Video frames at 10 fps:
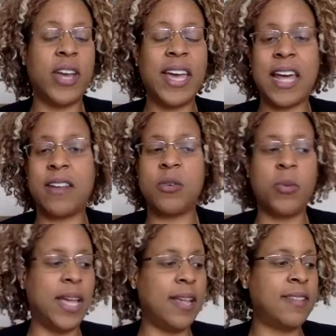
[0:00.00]
head out of the
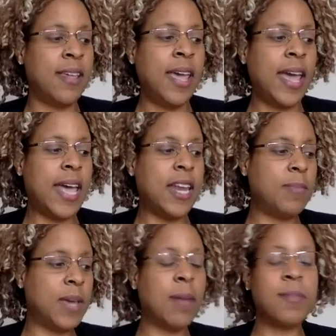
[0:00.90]
weeds, and it
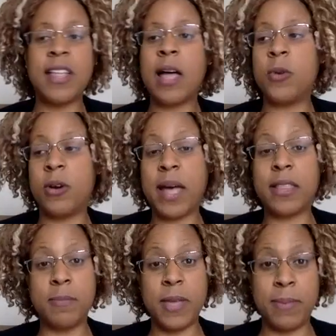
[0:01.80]
becomes a lot more
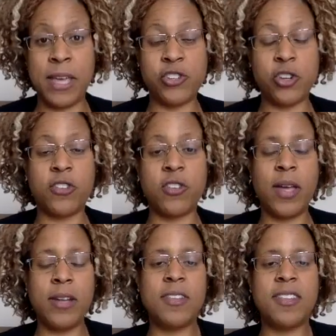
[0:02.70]
about the big picture. So
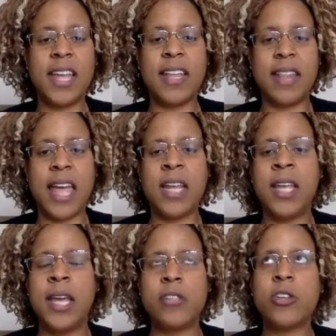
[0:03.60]
understand that
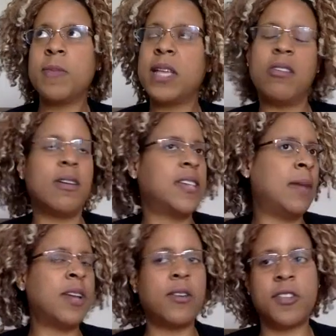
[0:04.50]
it took me a long
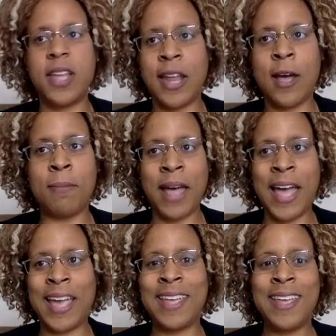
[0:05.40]
time to understand how
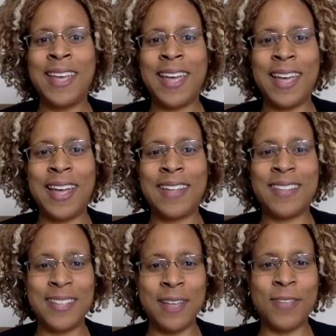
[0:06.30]
my
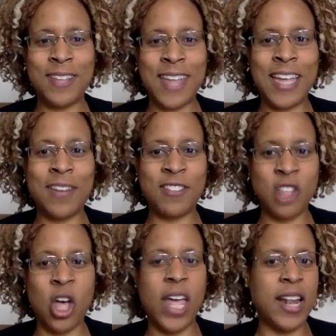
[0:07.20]
C-level executives
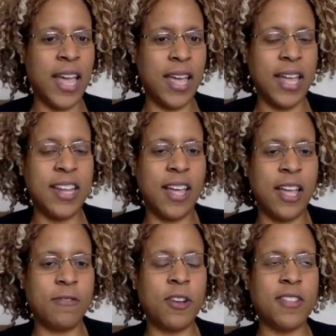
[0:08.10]
thought. And
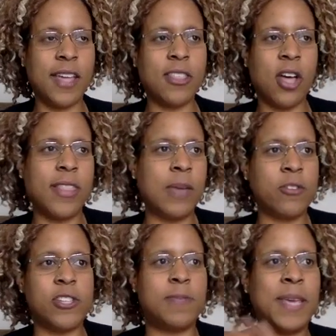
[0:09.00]
at first I thought they were
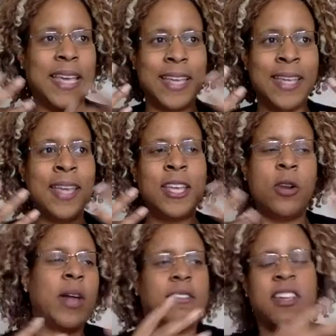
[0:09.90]
just being,
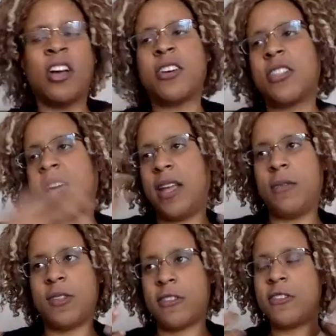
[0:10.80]
I was younger, thought it
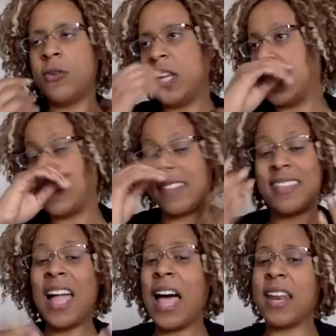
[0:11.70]
was a snootiness. It's
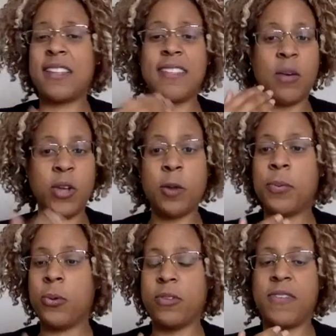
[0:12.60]
not. It's that we are
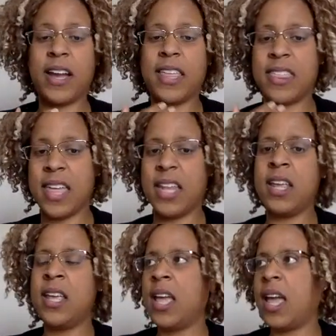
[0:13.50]
pulled very thin,
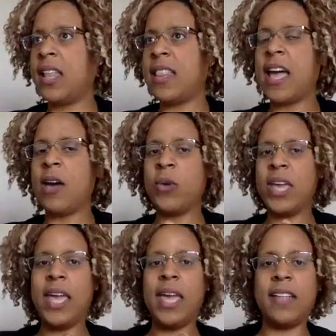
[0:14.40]
and that
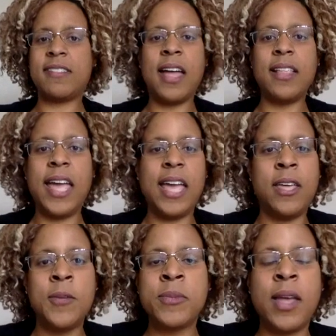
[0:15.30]
it's not like,
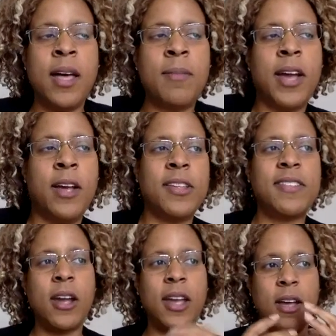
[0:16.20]
I always
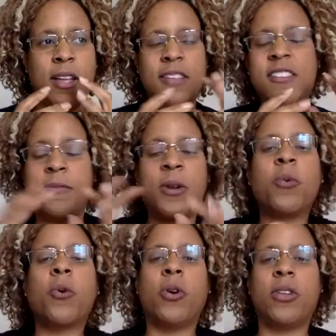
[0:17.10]
say it's a different
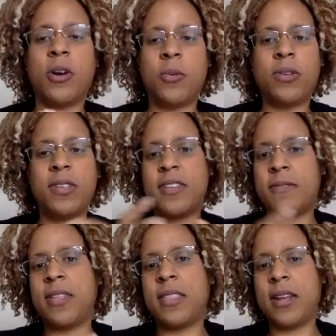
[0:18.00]
world. Our world is
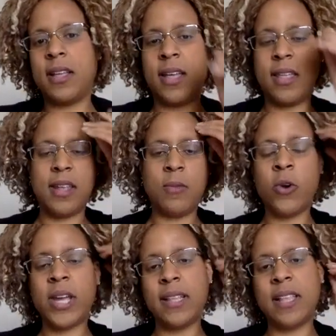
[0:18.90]
different than a
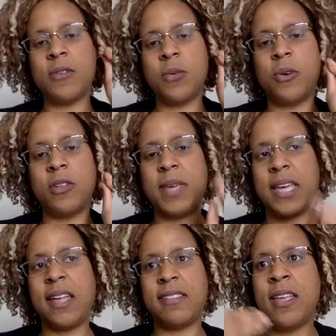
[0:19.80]
working level world,
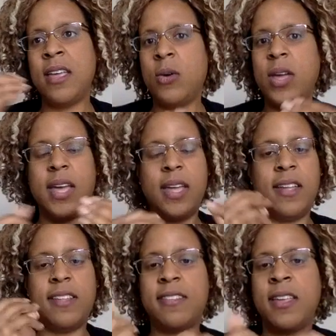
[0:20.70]
because it
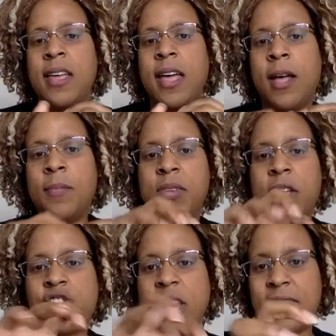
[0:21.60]
is
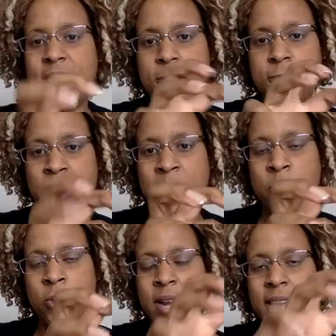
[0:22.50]
adjusting the
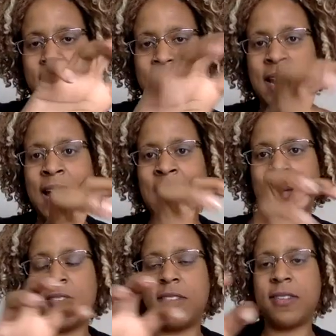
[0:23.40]
framework and the
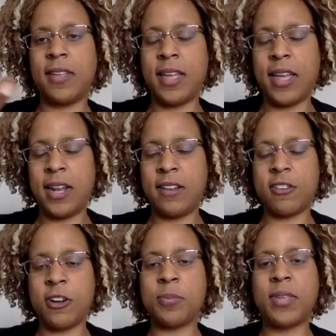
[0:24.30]
knobs in
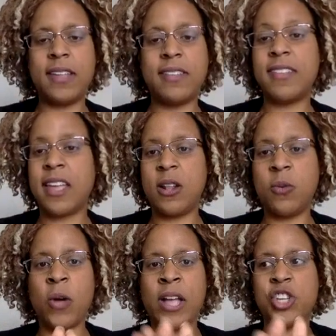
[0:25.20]
certain places, and then
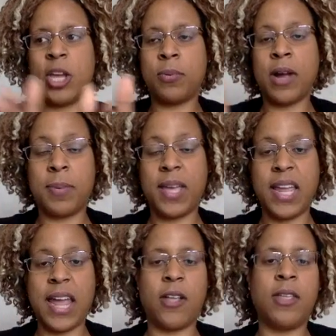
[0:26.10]
watching it
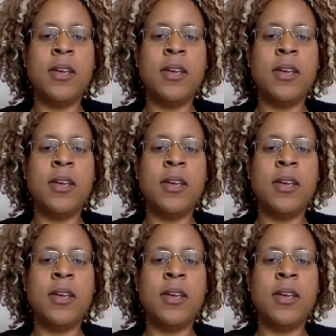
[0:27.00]
propagate out.